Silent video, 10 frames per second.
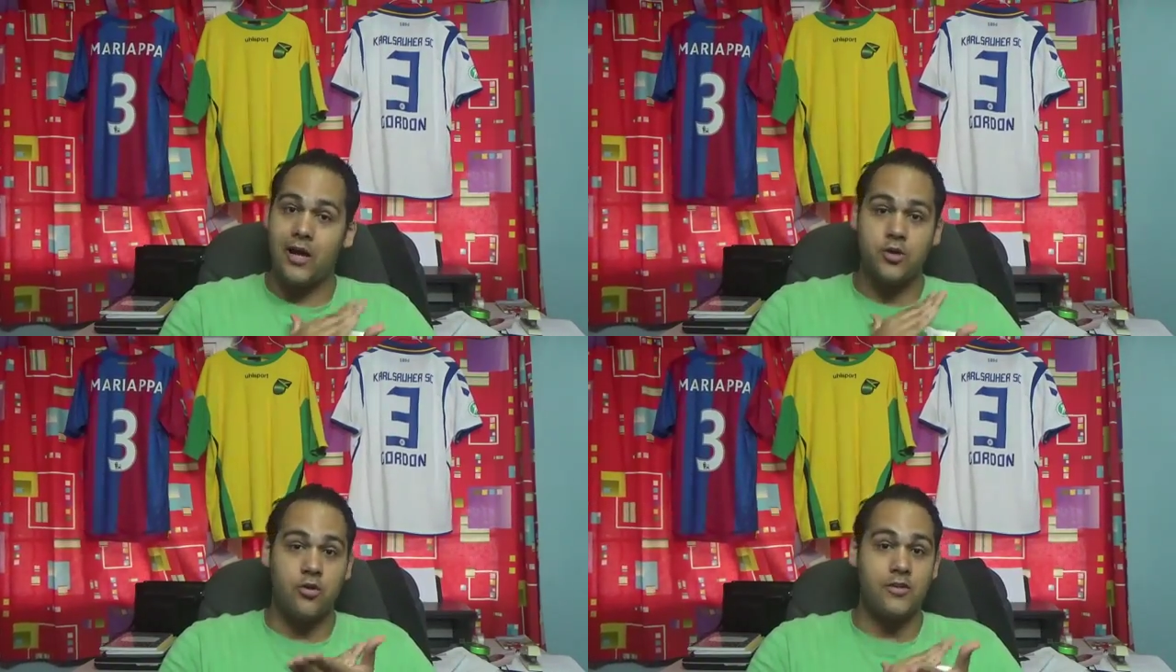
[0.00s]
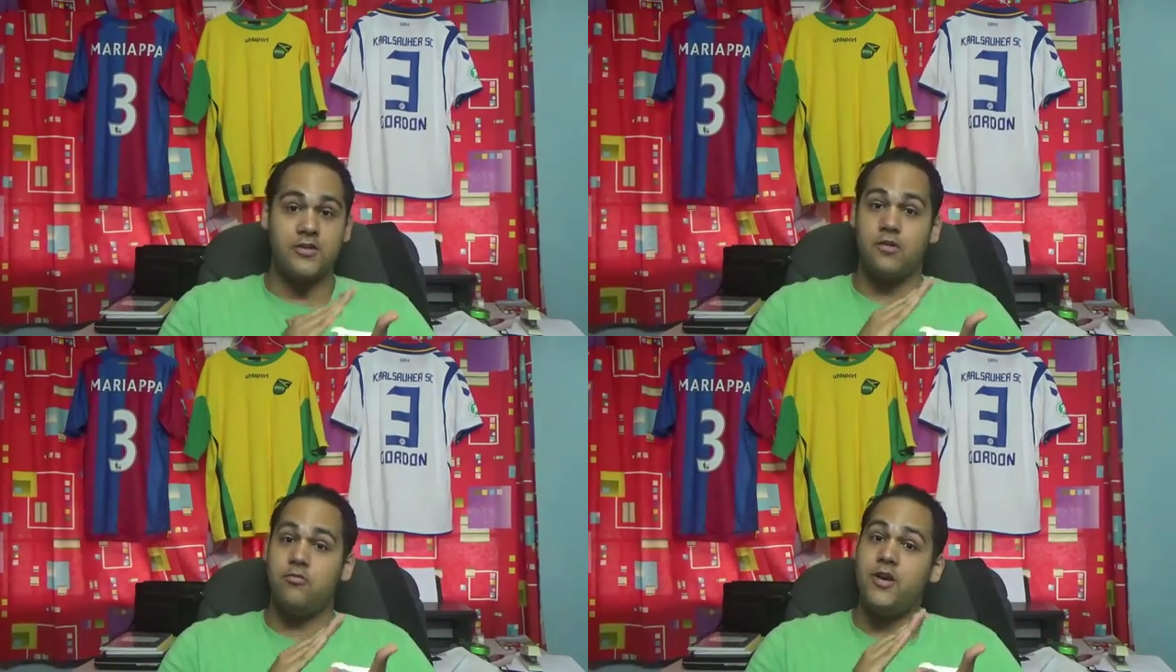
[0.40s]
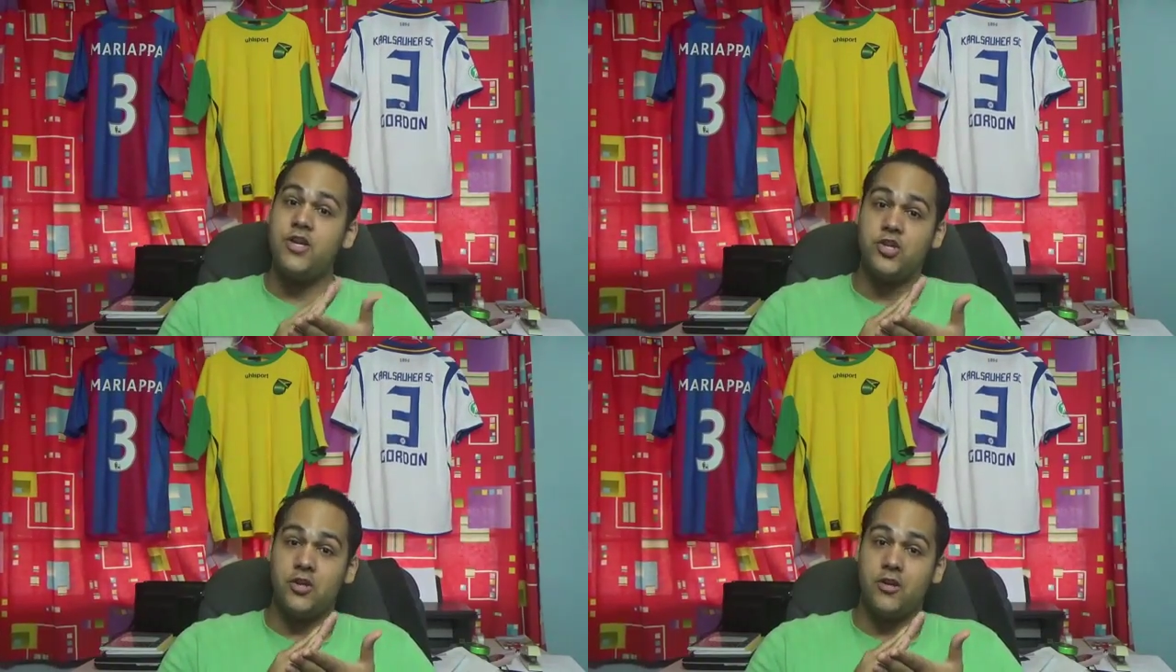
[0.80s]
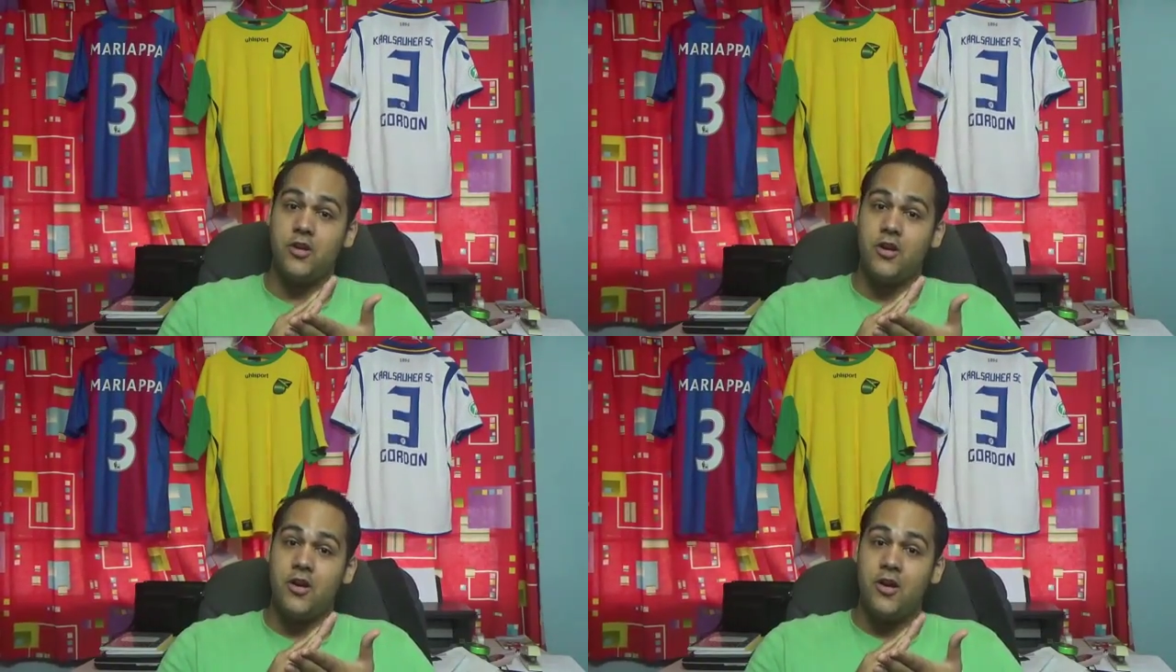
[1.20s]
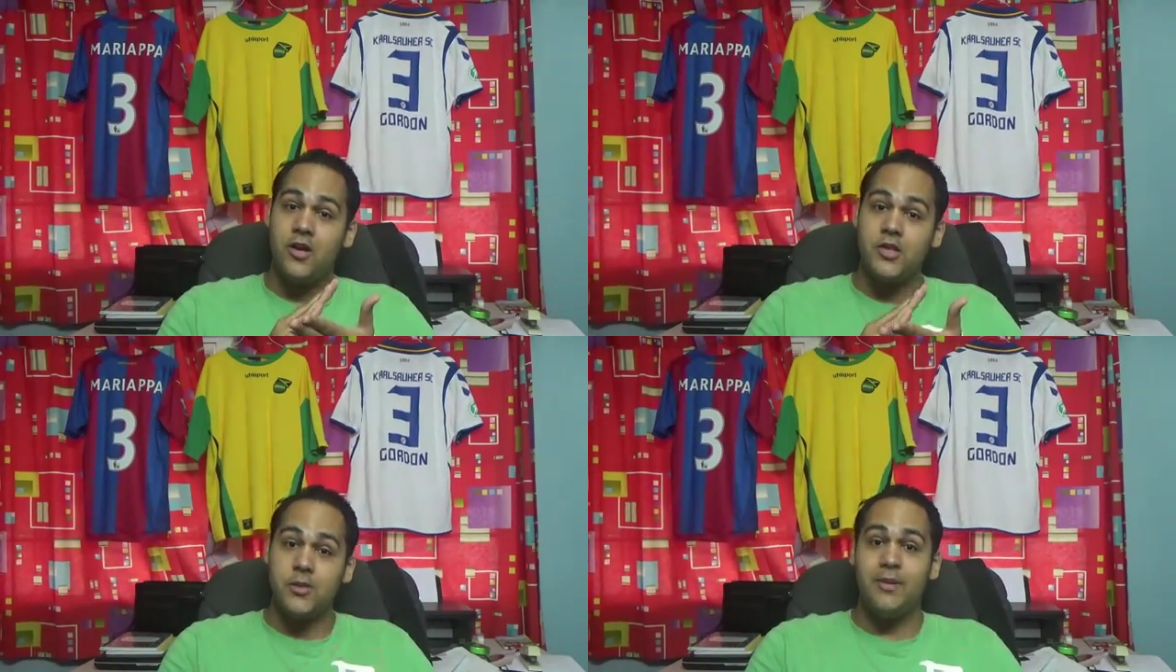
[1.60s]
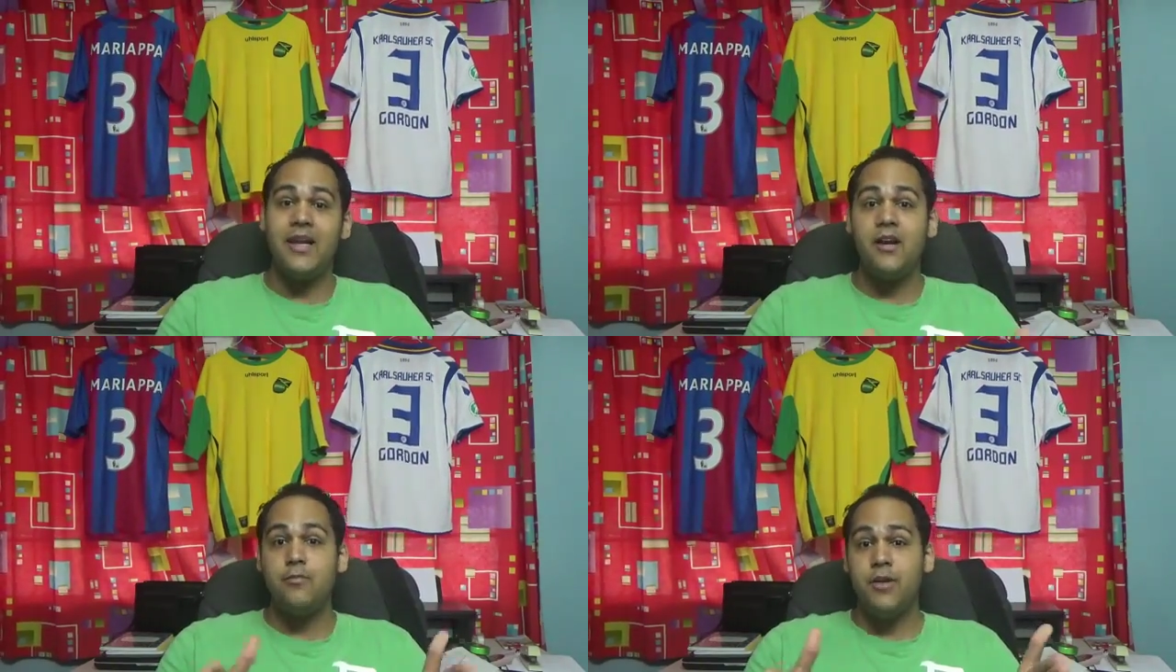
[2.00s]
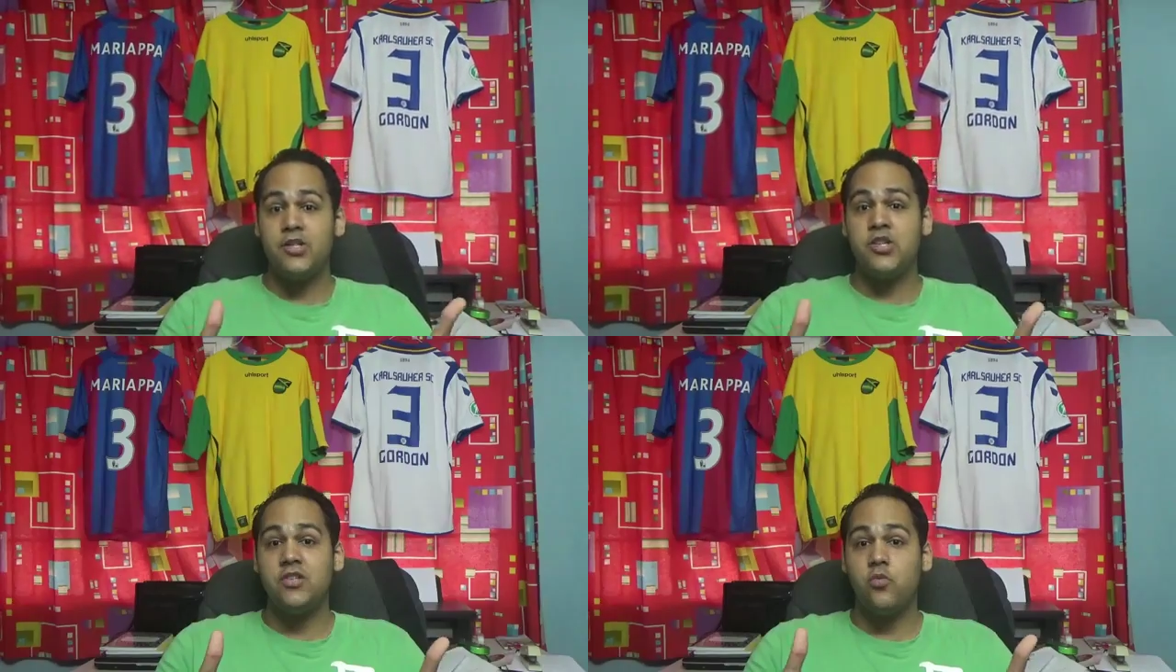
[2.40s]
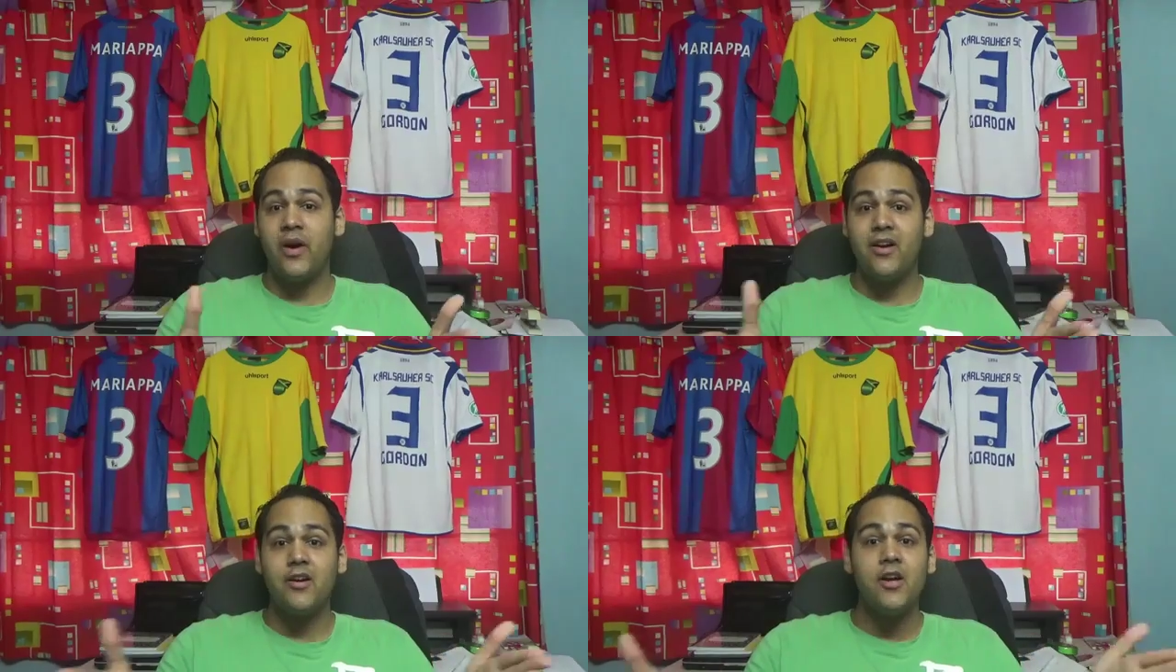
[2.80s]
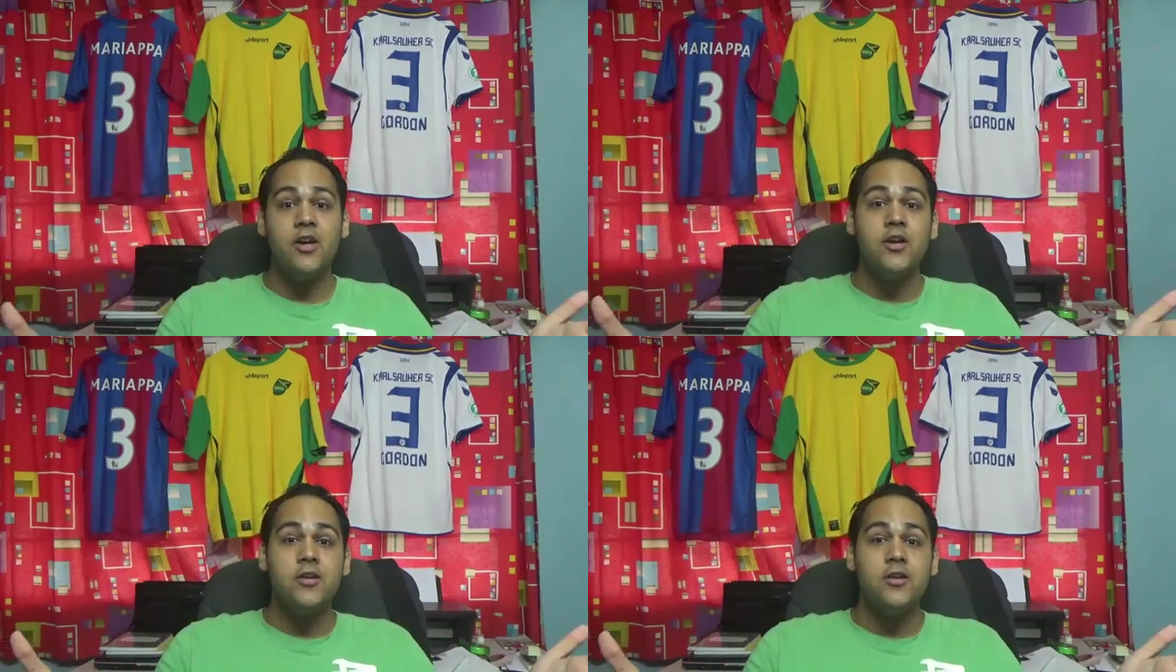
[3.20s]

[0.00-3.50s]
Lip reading: across the region. To play on pitches where